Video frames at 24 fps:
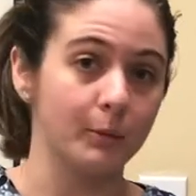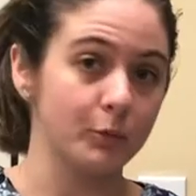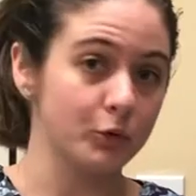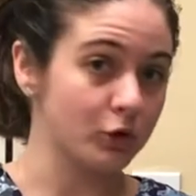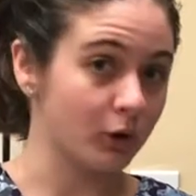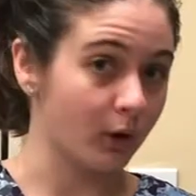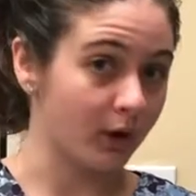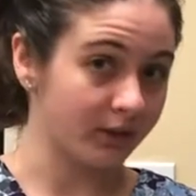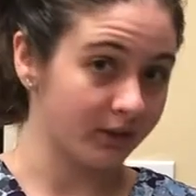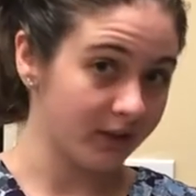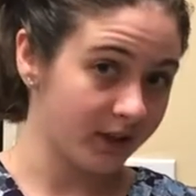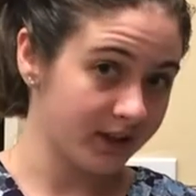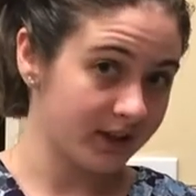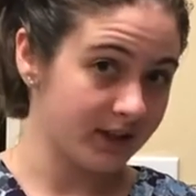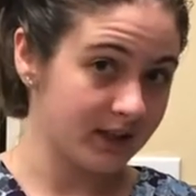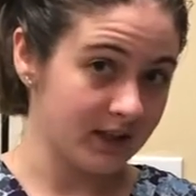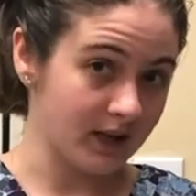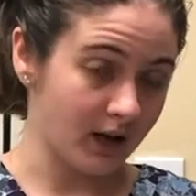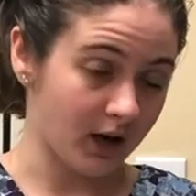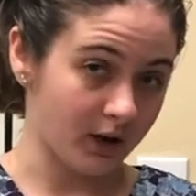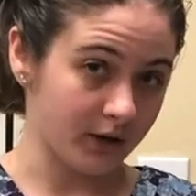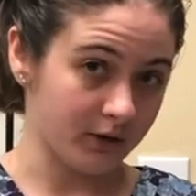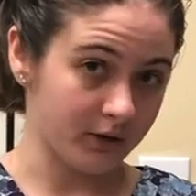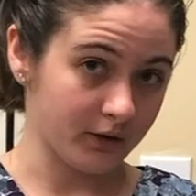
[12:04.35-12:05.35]
So unlike the
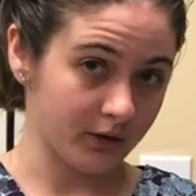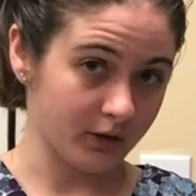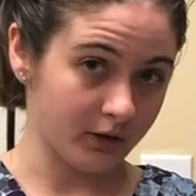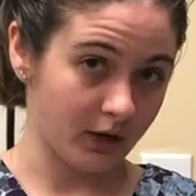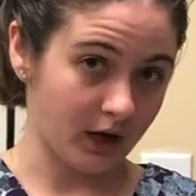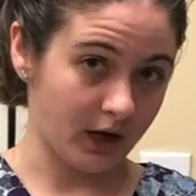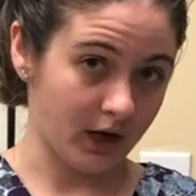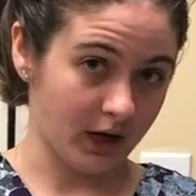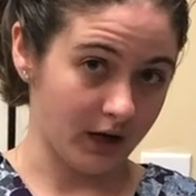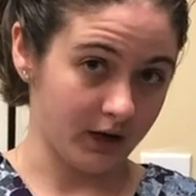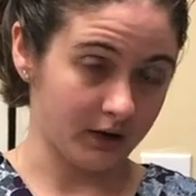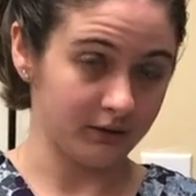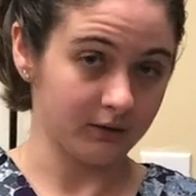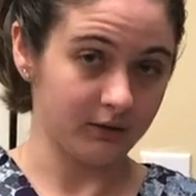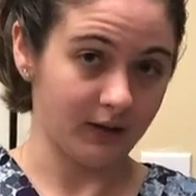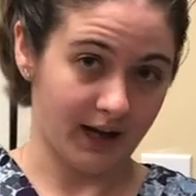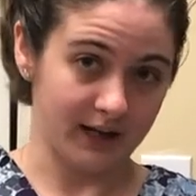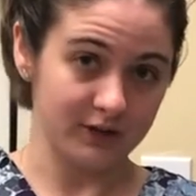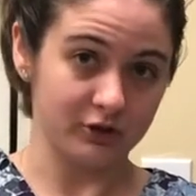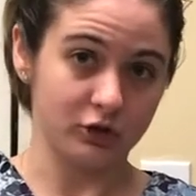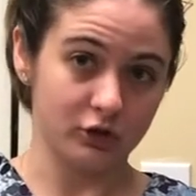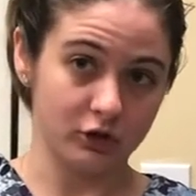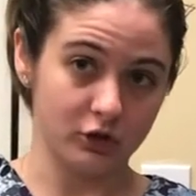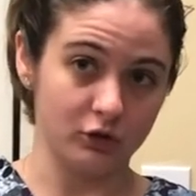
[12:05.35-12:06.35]
other
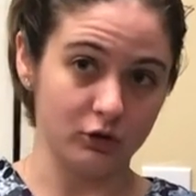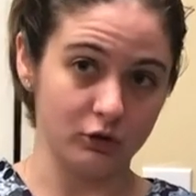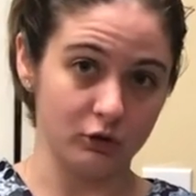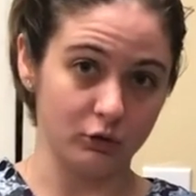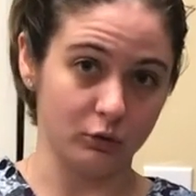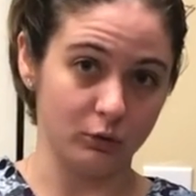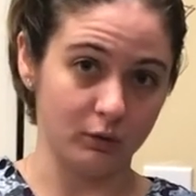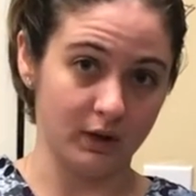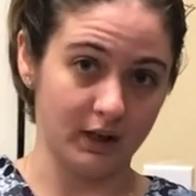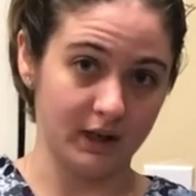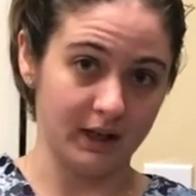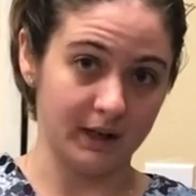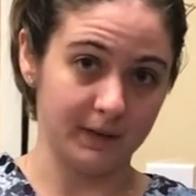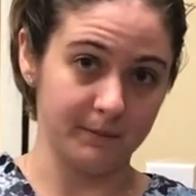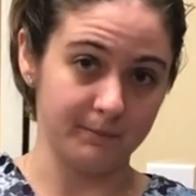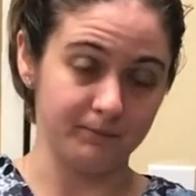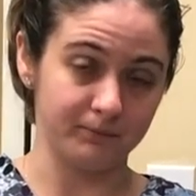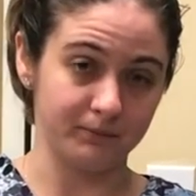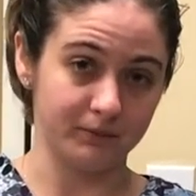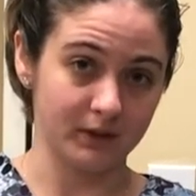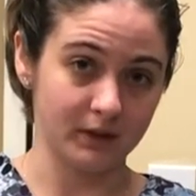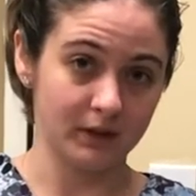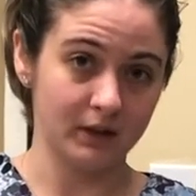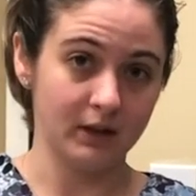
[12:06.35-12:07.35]
last 2
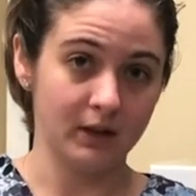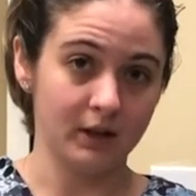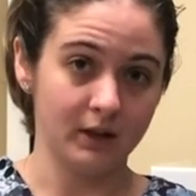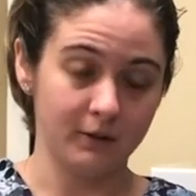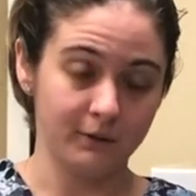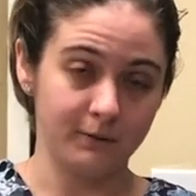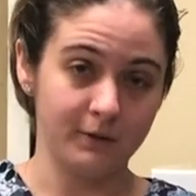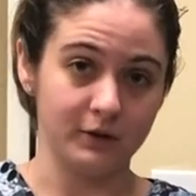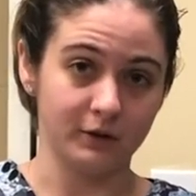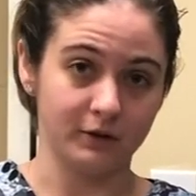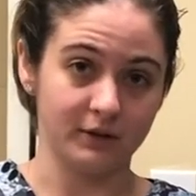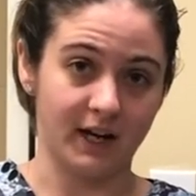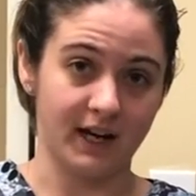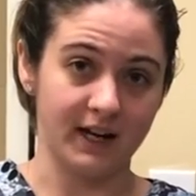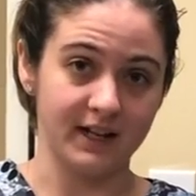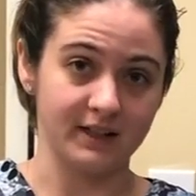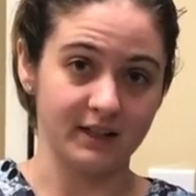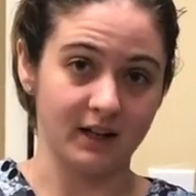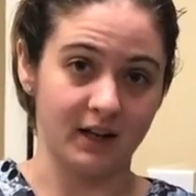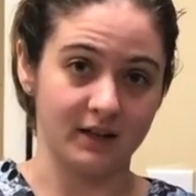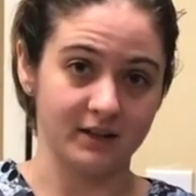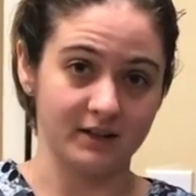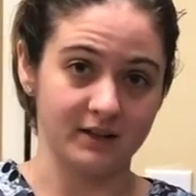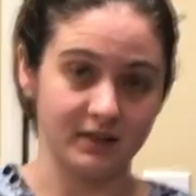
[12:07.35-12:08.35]
fecal
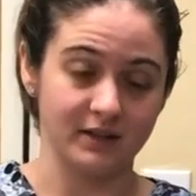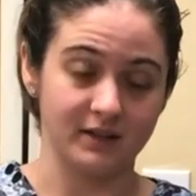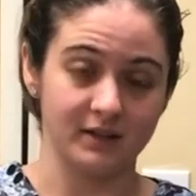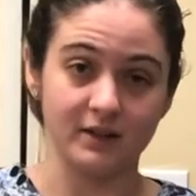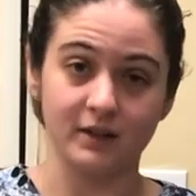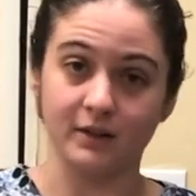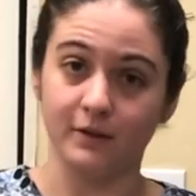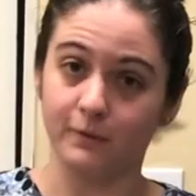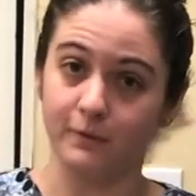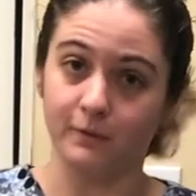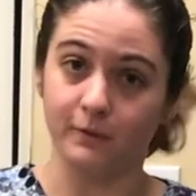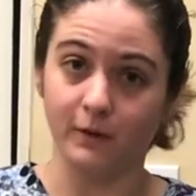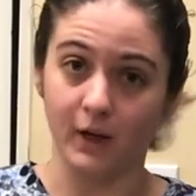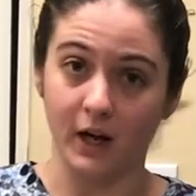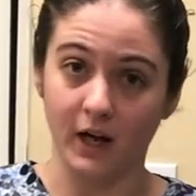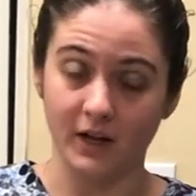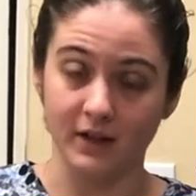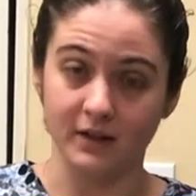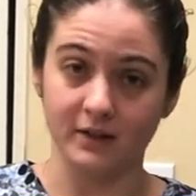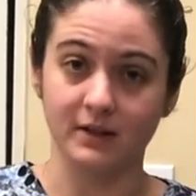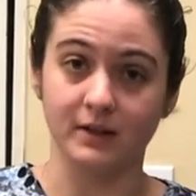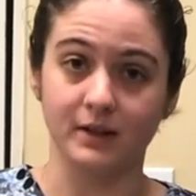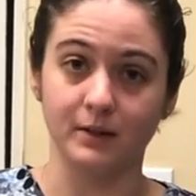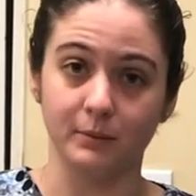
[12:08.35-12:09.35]
diagnostics, the
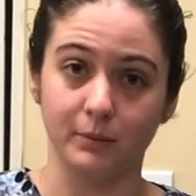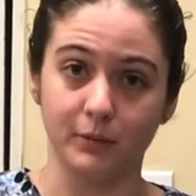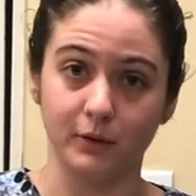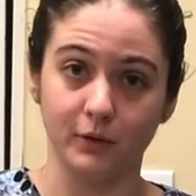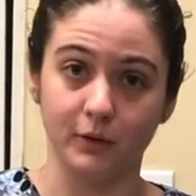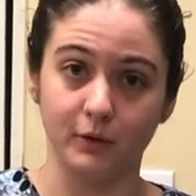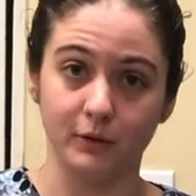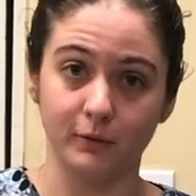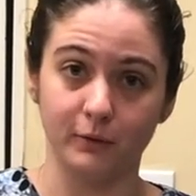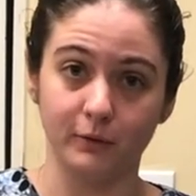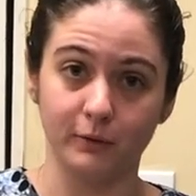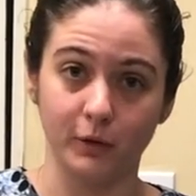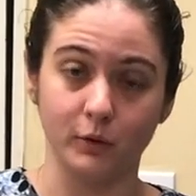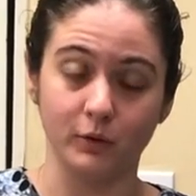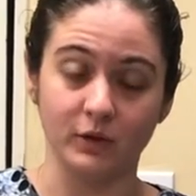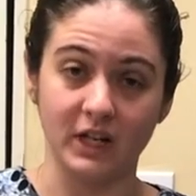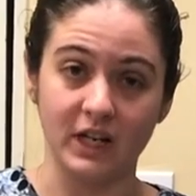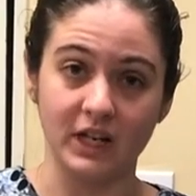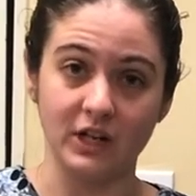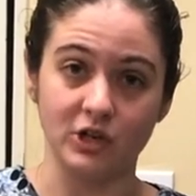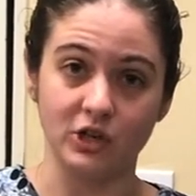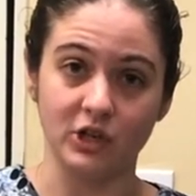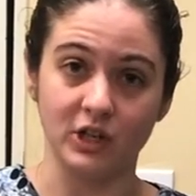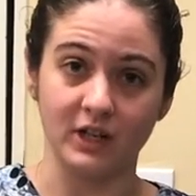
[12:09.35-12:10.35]
simple
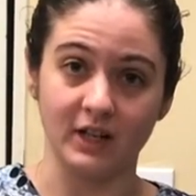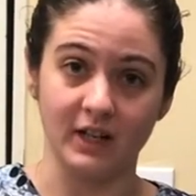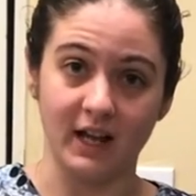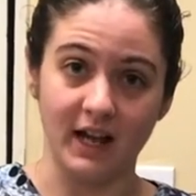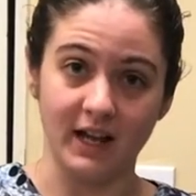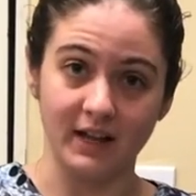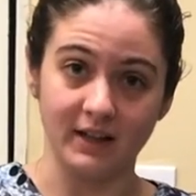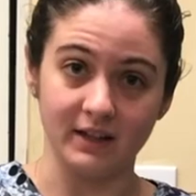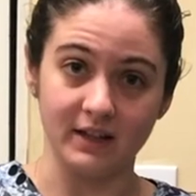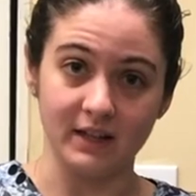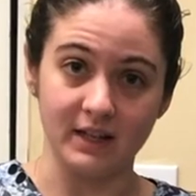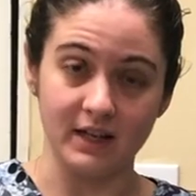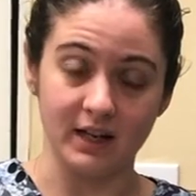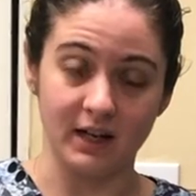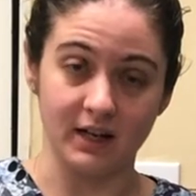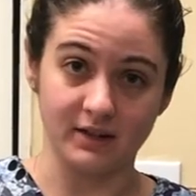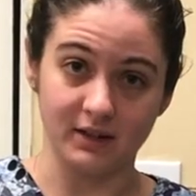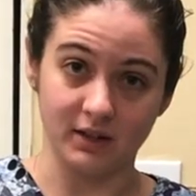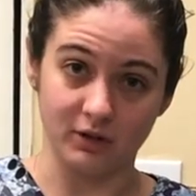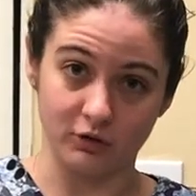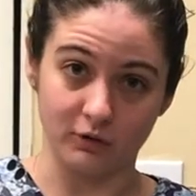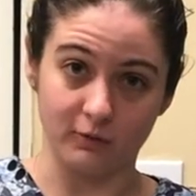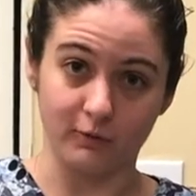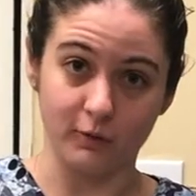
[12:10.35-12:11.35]
flotation and the
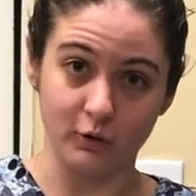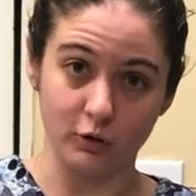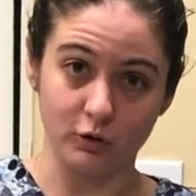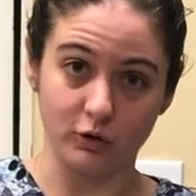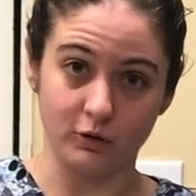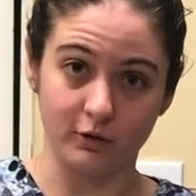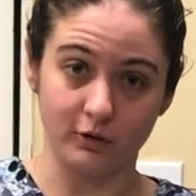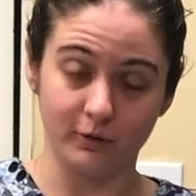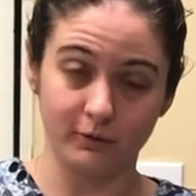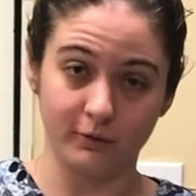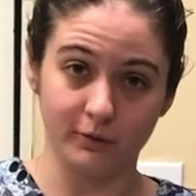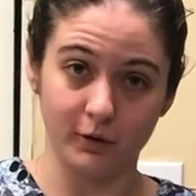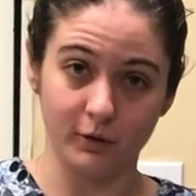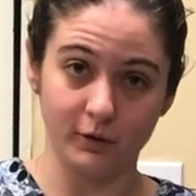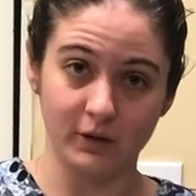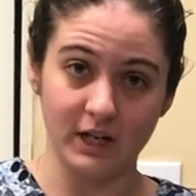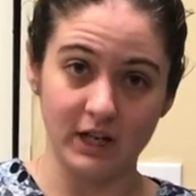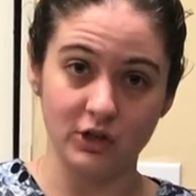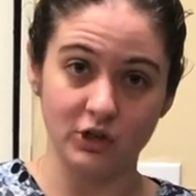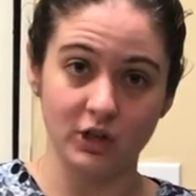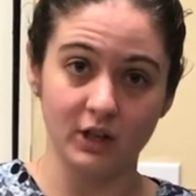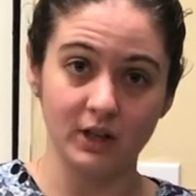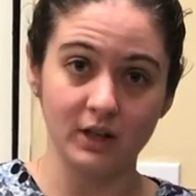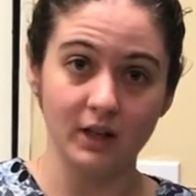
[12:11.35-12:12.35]
centrifugal
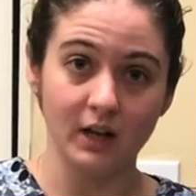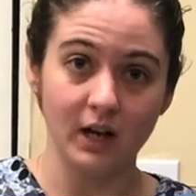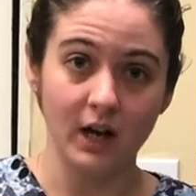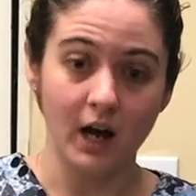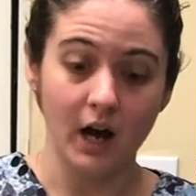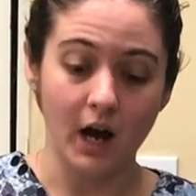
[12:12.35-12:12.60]
flotation,